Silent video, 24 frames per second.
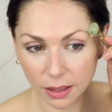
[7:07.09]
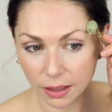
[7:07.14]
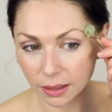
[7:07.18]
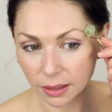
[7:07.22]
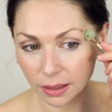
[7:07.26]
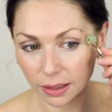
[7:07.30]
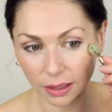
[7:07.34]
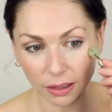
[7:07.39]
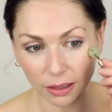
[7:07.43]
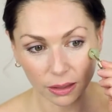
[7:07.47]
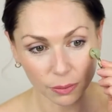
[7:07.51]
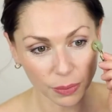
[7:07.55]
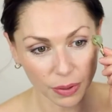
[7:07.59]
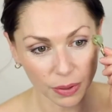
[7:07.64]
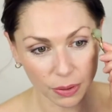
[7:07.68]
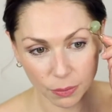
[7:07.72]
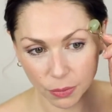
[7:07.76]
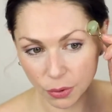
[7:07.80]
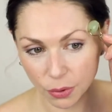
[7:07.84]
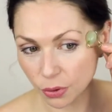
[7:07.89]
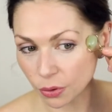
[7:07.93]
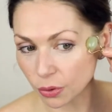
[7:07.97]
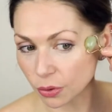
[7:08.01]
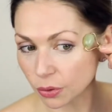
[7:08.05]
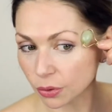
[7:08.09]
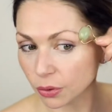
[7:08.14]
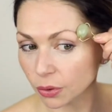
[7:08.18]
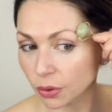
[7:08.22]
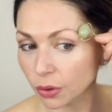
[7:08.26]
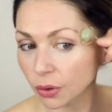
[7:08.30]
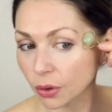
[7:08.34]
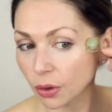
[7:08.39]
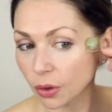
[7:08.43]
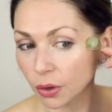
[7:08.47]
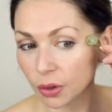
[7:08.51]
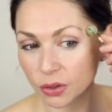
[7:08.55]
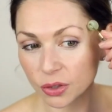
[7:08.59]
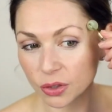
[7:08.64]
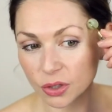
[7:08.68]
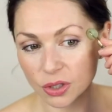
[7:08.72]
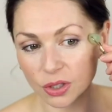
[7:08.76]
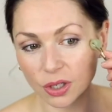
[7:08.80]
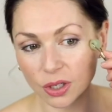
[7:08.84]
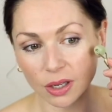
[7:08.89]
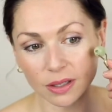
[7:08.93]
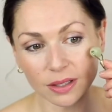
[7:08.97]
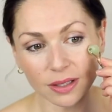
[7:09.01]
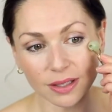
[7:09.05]
And a little bit more
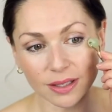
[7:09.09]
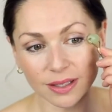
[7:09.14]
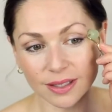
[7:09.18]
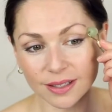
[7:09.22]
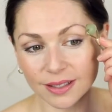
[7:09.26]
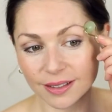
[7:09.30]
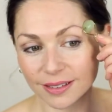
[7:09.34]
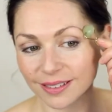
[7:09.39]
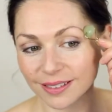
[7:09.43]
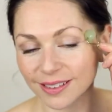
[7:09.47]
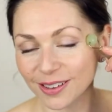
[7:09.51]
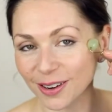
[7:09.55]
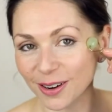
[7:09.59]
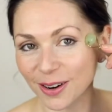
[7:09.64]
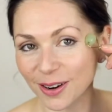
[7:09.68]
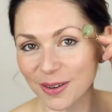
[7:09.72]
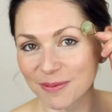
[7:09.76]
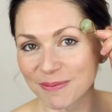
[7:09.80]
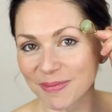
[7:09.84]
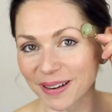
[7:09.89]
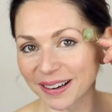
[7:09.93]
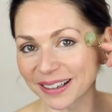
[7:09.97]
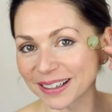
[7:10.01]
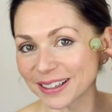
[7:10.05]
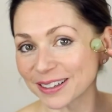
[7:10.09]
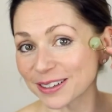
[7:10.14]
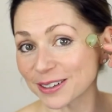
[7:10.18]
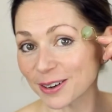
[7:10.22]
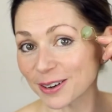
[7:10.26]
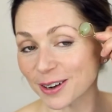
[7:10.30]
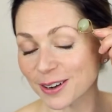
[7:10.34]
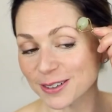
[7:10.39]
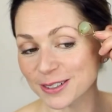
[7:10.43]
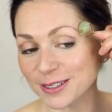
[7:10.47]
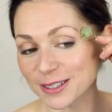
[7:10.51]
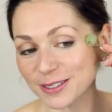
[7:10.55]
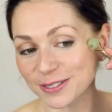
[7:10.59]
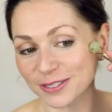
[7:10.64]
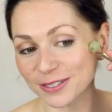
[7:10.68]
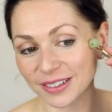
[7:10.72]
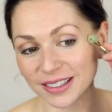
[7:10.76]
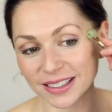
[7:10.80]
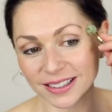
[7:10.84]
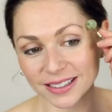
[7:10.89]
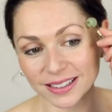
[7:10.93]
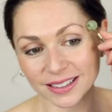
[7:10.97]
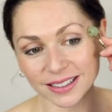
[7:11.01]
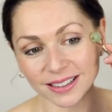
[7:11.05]
just of my crow's
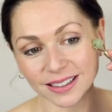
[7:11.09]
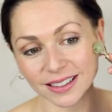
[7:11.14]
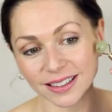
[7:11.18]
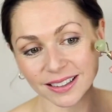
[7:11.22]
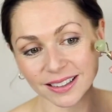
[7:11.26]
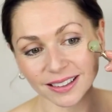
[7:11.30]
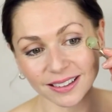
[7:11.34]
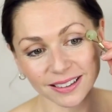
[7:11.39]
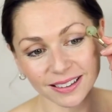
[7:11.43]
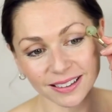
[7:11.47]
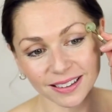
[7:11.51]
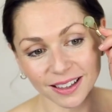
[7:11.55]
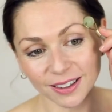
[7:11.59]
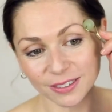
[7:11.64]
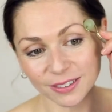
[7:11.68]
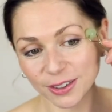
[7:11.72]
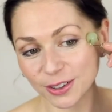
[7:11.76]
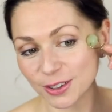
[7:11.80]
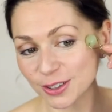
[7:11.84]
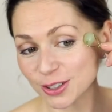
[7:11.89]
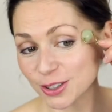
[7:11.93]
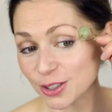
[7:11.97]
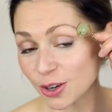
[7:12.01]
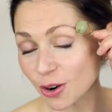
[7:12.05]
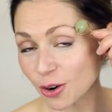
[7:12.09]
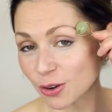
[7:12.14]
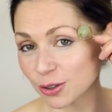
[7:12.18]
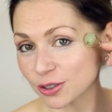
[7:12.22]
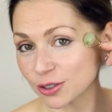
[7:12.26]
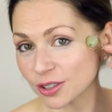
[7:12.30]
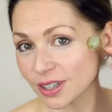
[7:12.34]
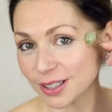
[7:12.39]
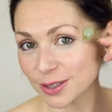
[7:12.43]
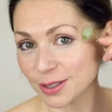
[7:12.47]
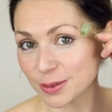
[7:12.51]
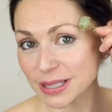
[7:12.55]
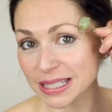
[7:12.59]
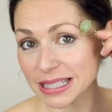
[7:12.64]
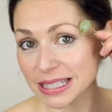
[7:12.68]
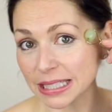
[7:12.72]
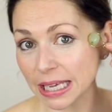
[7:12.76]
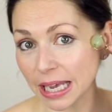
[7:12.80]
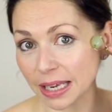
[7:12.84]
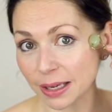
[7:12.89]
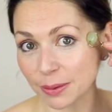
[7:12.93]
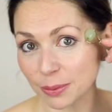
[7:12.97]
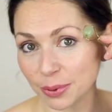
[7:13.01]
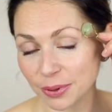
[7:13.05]
feet. I've got a dog trying to
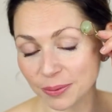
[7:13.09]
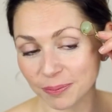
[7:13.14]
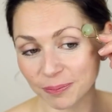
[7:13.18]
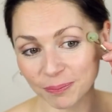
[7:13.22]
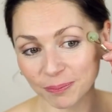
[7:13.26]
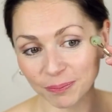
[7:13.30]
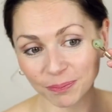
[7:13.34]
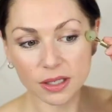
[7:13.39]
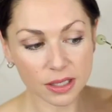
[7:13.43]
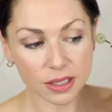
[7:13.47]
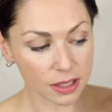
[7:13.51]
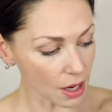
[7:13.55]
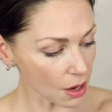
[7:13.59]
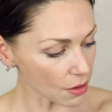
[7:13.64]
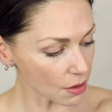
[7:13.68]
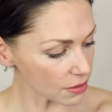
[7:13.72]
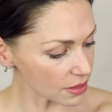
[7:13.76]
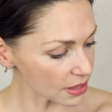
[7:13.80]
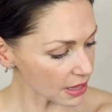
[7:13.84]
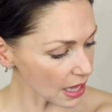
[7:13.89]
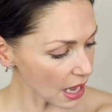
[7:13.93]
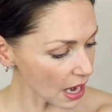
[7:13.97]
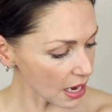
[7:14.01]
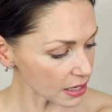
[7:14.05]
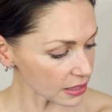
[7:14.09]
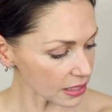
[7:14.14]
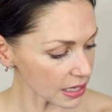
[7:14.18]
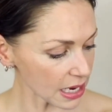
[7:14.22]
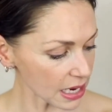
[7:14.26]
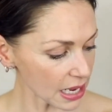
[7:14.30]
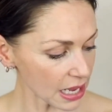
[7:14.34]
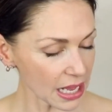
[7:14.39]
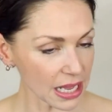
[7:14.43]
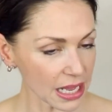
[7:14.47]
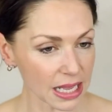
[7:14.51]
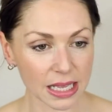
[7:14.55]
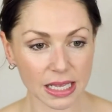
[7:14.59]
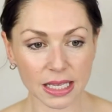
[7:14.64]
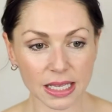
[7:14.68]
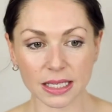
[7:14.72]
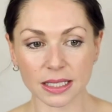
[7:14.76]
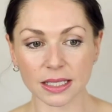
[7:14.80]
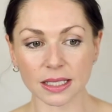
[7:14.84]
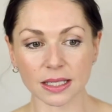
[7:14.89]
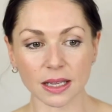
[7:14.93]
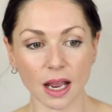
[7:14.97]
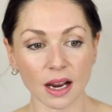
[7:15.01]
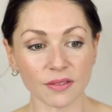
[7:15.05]
escape. So that
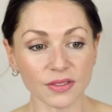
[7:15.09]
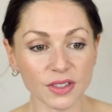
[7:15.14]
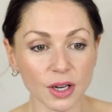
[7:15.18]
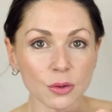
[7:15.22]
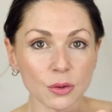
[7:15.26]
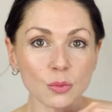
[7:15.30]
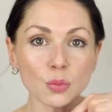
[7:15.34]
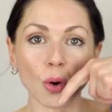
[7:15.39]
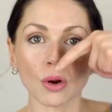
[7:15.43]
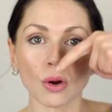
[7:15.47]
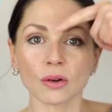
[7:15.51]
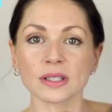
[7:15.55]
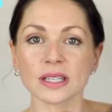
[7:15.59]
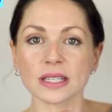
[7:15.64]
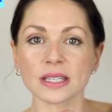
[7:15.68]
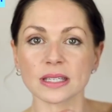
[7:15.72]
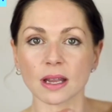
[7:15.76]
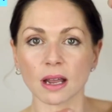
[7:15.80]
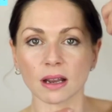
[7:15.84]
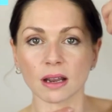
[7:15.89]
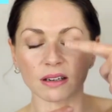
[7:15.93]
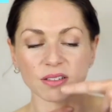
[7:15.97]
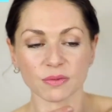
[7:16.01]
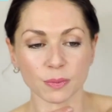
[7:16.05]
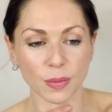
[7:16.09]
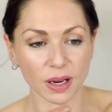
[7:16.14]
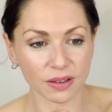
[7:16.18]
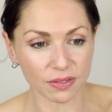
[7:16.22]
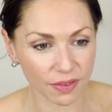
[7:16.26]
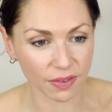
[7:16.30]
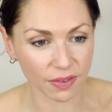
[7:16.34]
is, I've done one side of my